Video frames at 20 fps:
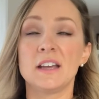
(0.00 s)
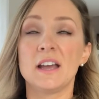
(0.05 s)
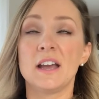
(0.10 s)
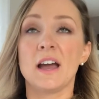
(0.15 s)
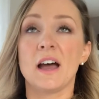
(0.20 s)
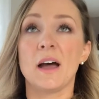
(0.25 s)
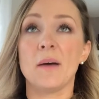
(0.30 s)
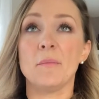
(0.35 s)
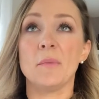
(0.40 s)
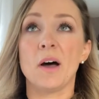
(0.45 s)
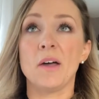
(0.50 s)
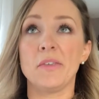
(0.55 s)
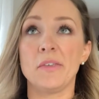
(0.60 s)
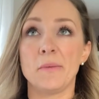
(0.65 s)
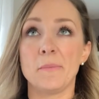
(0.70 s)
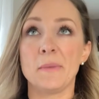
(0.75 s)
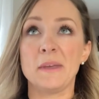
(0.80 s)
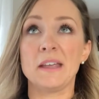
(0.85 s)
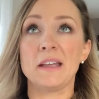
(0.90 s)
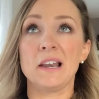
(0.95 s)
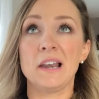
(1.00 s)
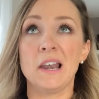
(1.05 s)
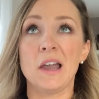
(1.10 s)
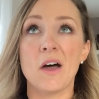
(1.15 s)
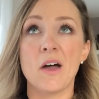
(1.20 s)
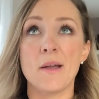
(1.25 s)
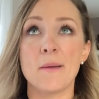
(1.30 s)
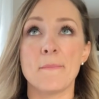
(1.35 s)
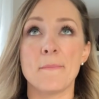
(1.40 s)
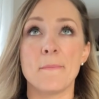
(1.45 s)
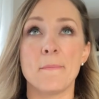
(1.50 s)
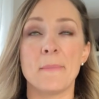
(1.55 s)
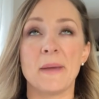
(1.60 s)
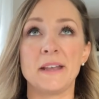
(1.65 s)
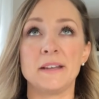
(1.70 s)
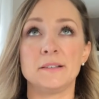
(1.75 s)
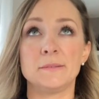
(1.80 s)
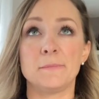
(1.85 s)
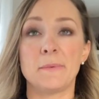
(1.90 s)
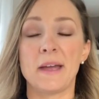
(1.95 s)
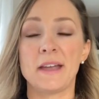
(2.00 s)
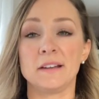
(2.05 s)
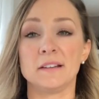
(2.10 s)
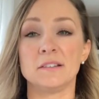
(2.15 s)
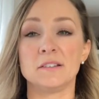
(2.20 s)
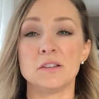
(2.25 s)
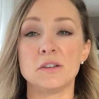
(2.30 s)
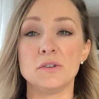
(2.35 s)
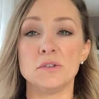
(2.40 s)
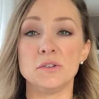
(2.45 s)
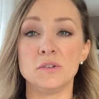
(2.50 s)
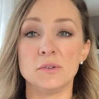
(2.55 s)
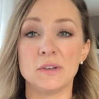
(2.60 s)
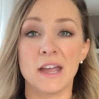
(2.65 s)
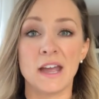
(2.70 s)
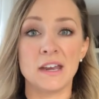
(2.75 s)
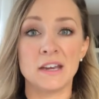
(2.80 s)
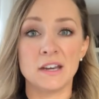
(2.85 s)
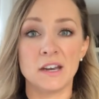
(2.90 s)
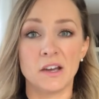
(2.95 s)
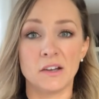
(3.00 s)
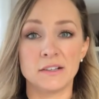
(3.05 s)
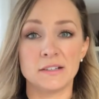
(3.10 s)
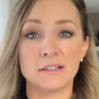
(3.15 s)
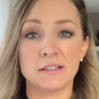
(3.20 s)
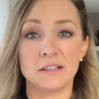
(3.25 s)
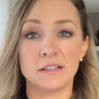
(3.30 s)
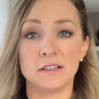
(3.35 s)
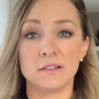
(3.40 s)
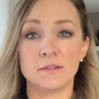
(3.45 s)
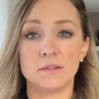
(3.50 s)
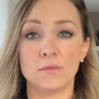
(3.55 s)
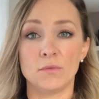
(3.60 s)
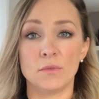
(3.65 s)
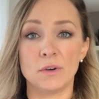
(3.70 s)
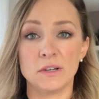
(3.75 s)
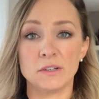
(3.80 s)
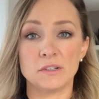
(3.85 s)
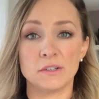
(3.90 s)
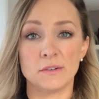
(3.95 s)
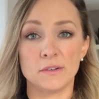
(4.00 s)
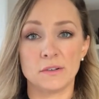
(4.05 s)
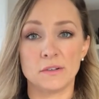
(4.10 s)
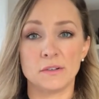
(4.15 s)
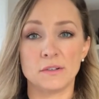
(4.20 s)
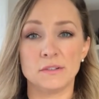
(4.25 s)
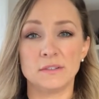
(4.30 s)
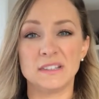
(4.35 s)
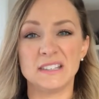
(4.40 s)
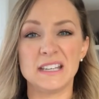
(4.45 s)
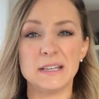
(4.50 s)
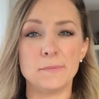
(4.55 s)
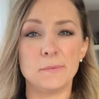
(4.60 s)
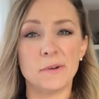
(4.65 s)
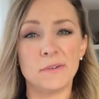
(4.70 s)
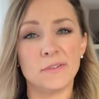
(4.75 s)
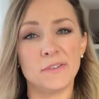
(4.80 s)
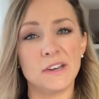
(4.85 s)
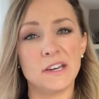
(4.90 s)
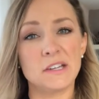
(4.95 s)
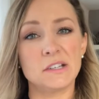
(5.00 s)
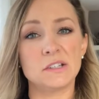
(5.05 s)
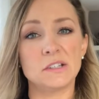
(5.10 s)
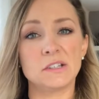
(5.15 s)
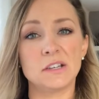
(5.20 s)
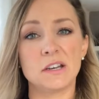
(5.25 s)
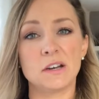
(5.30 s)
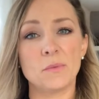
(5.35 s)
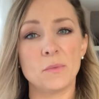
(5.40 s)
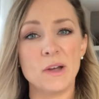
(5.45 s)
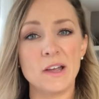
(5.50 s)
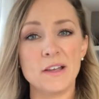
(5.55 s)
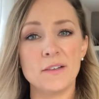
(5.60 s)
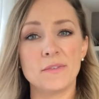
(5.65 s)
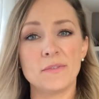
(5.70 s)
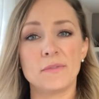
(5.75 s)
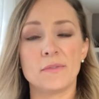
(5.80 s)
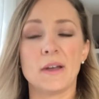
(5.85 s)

other than being a lime-based paint, so you do get a nicer, richer, deeper finish in a way.